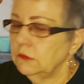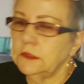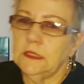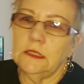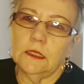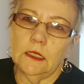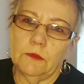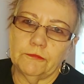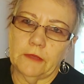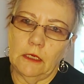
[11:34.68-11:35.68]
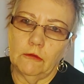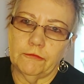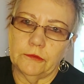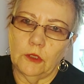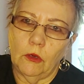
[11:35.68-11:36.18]
The Ten of Cups,
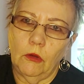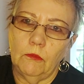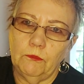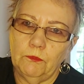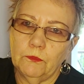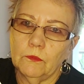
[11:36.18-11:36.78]
house and home.